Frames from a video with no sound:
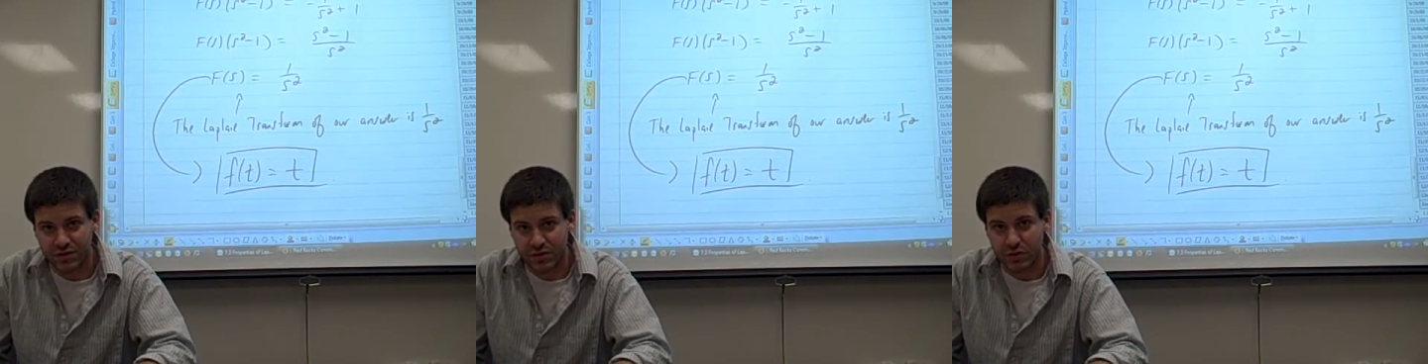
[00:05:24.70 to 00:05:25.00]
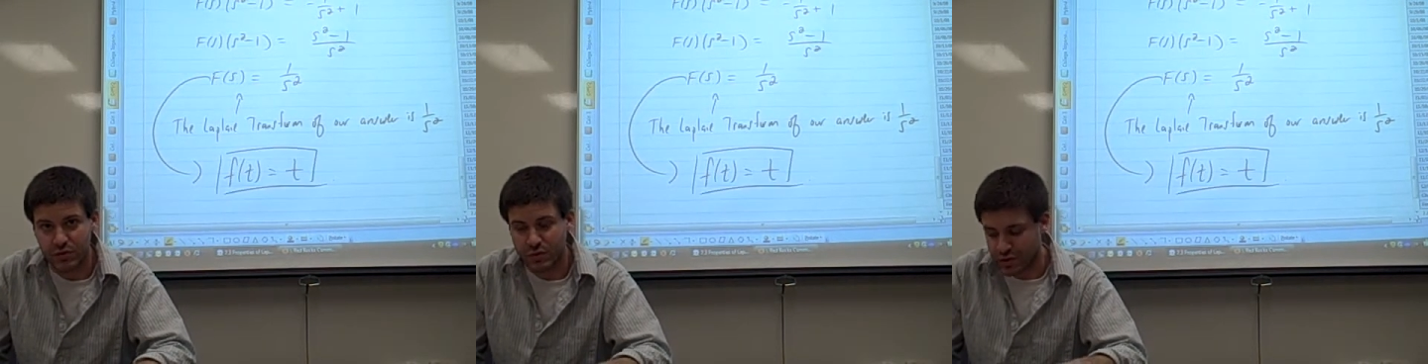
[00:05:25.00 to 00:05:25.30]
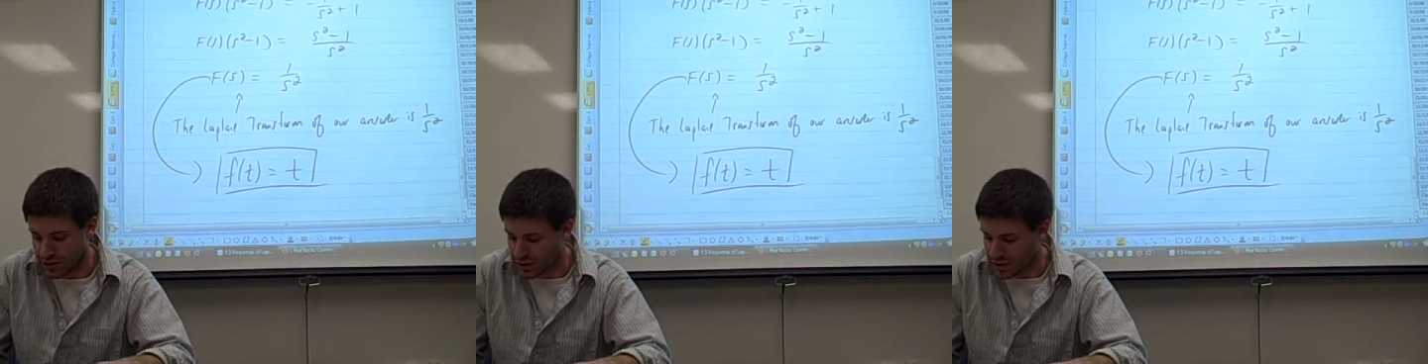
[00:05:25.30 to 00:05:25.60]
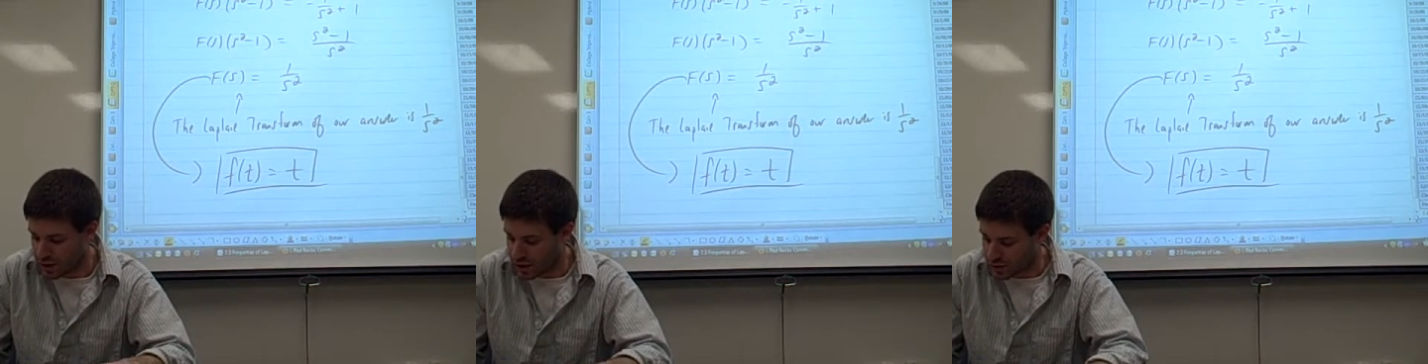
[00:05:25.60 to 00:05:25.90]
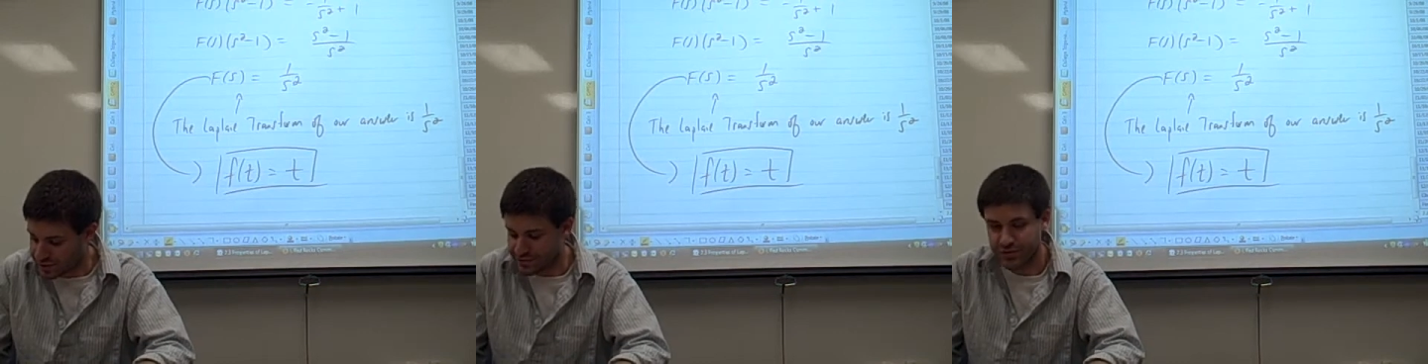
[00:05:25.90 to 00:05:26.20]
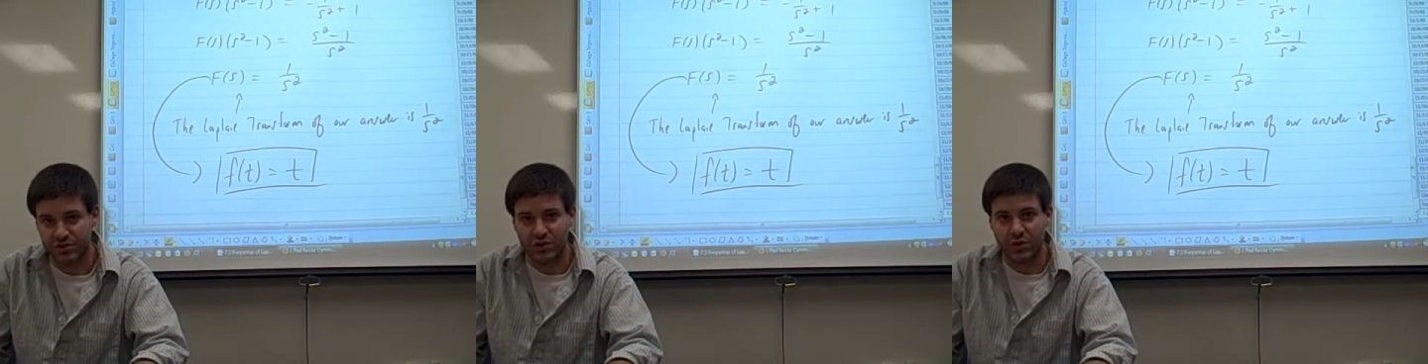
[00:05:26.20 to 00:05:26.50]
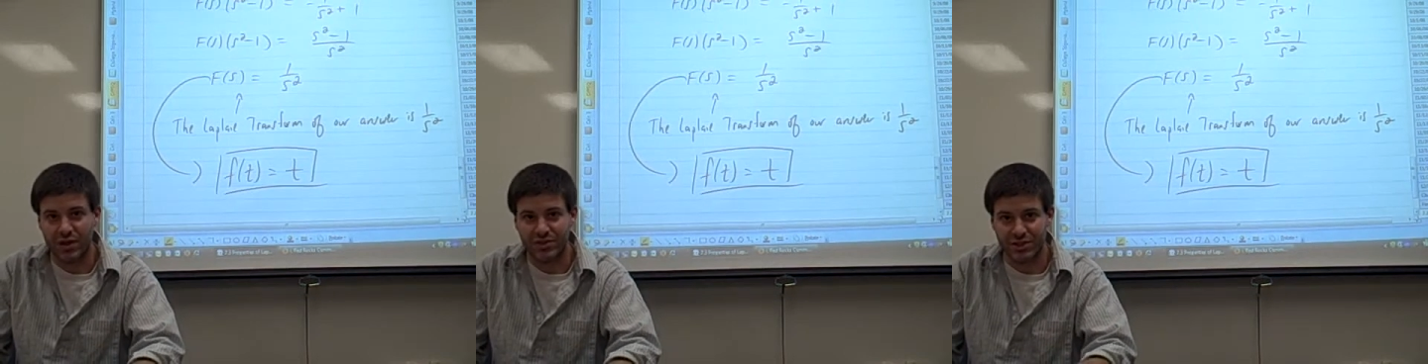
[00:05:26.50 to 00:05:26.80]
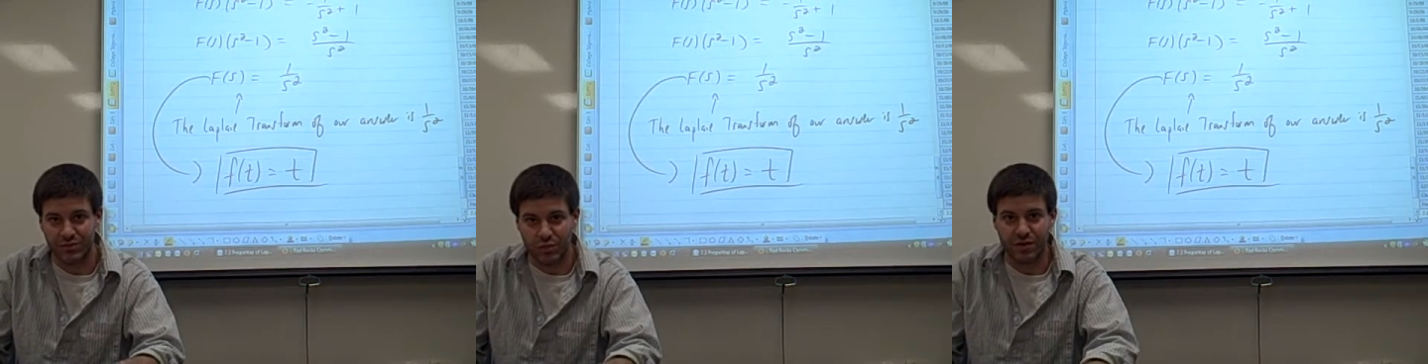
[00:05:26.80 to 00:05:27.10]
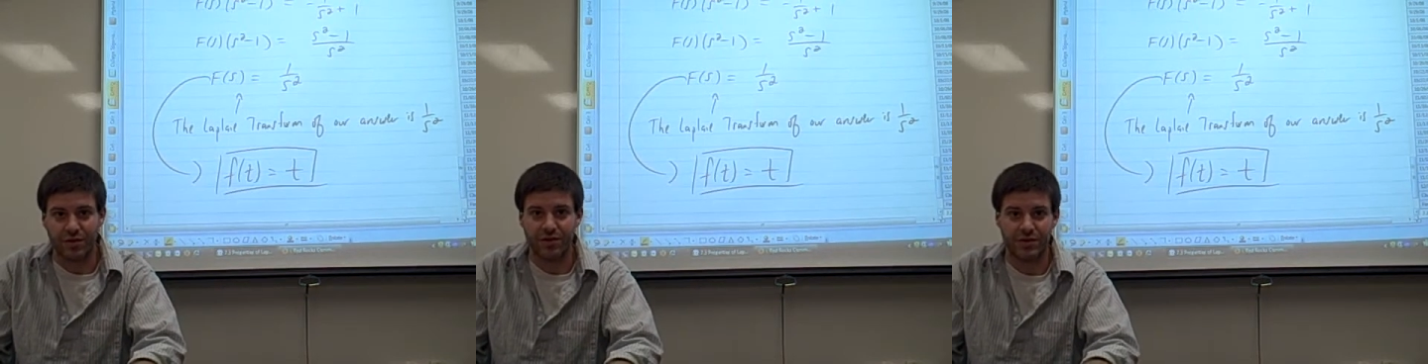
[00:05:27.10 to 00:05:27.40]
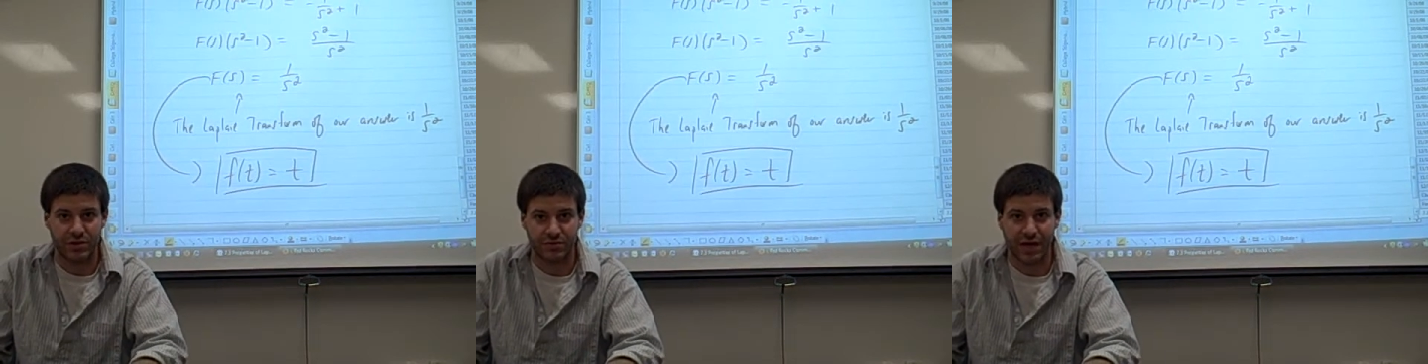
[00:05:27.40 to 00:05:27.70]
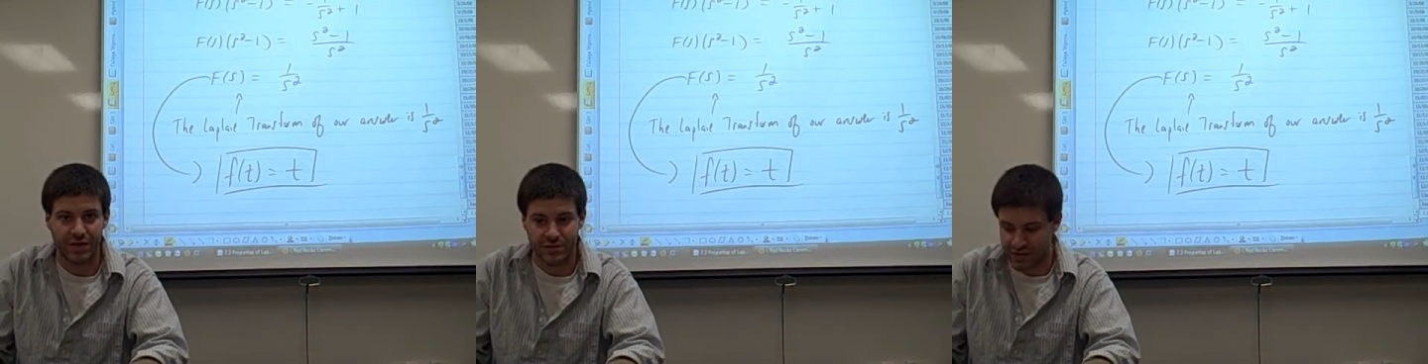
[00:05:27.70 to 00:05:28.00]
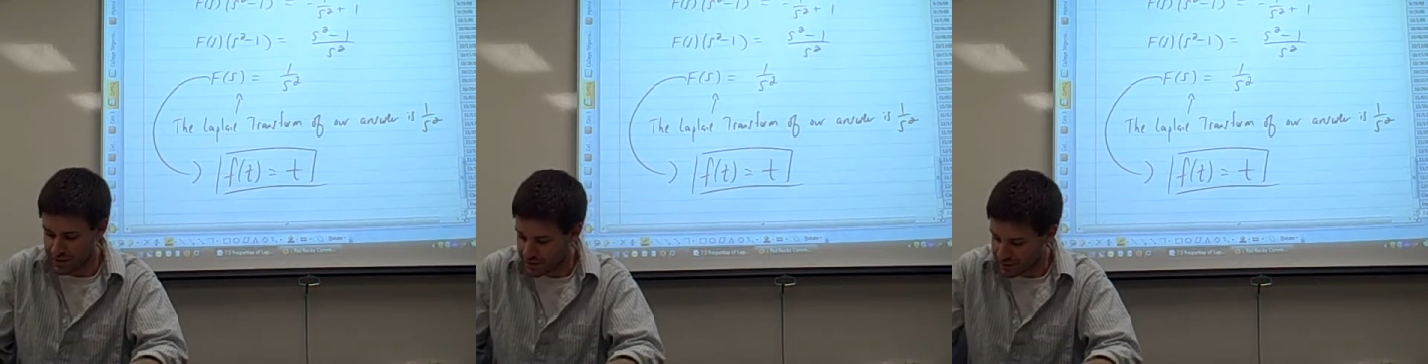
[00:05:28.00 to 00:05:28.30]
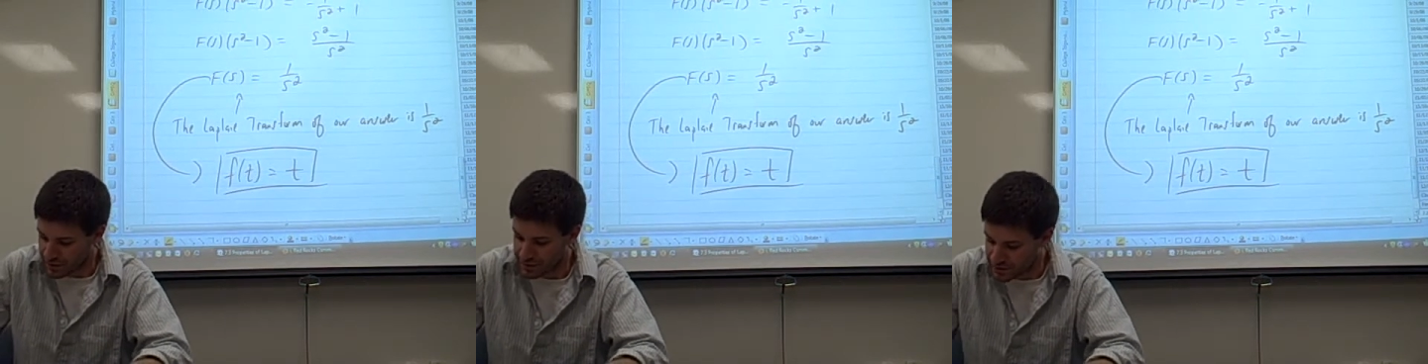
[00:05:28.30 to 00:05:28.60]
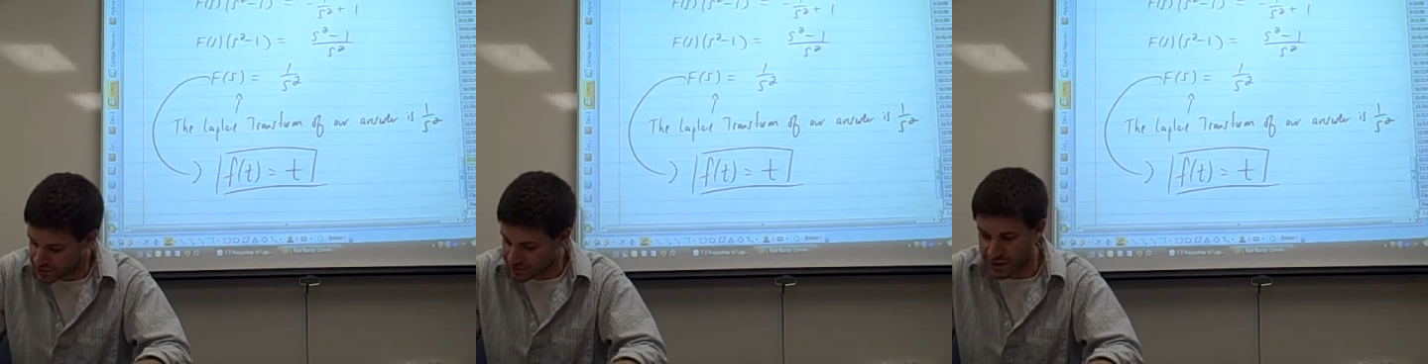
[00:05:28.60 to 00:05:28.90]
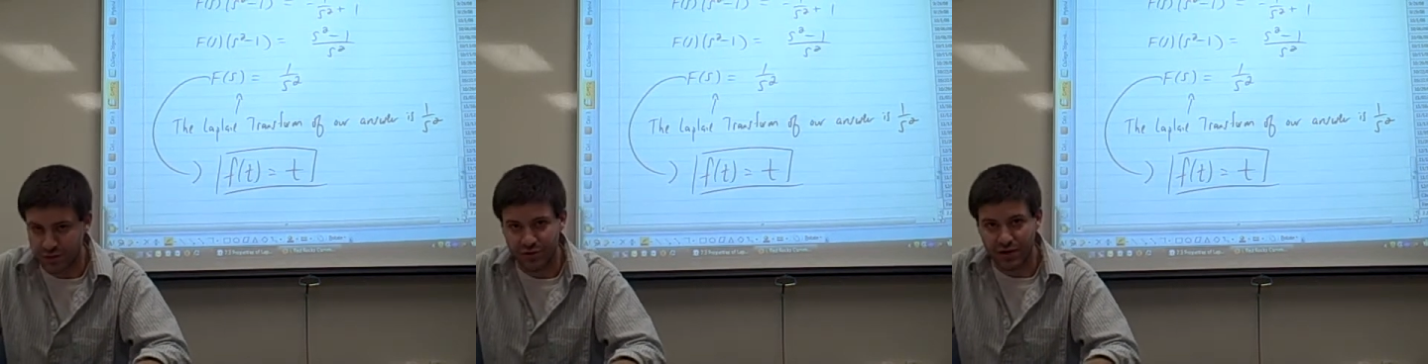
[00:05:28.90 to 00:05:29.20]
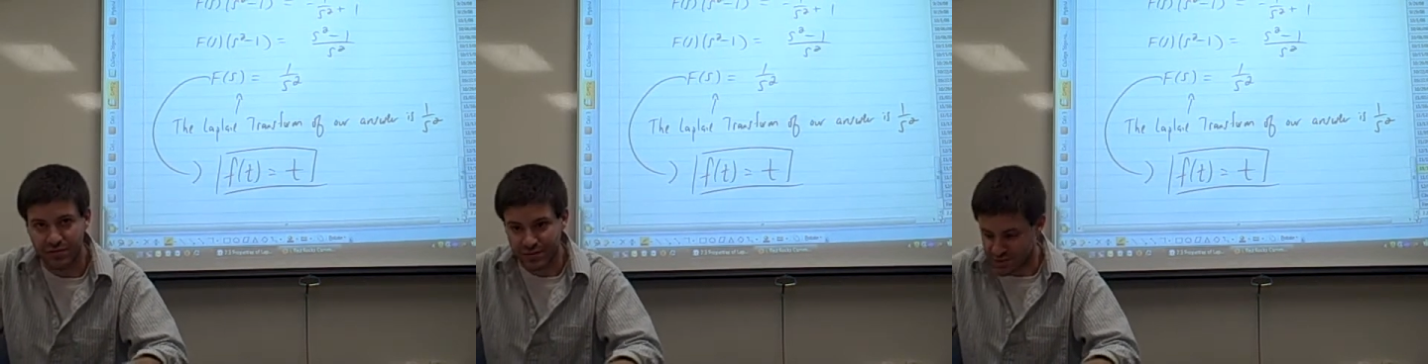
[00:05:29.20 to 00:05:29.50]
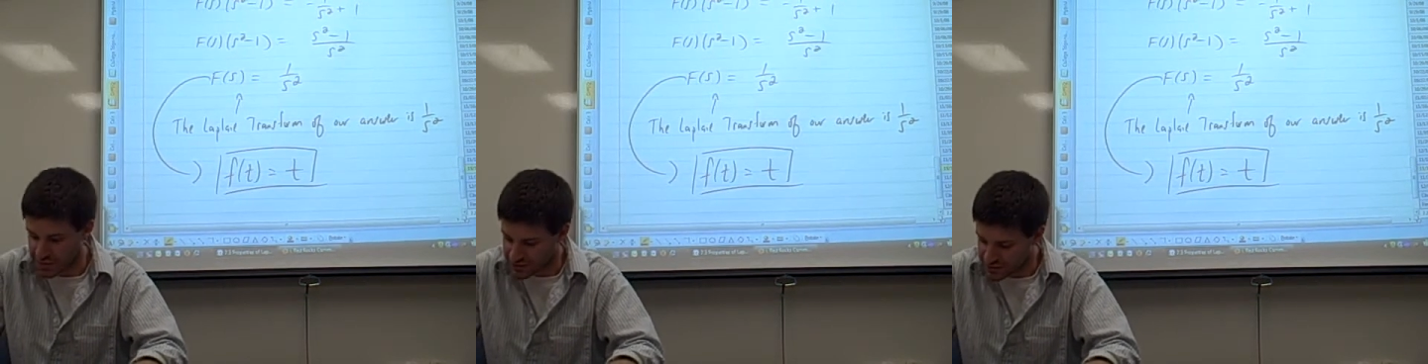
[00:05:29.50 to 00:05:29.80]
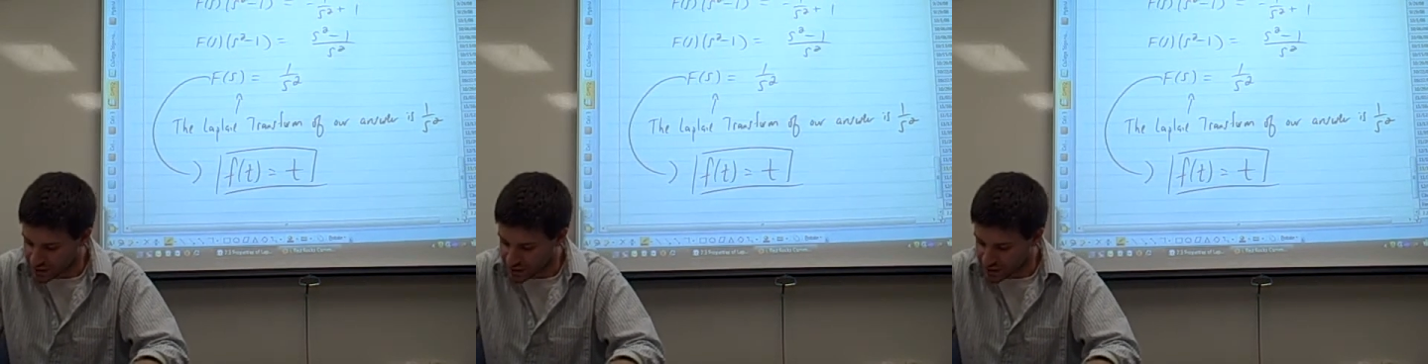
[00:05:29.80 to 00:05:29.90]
to our differential equation with our initial values in there. Our initial value problem has been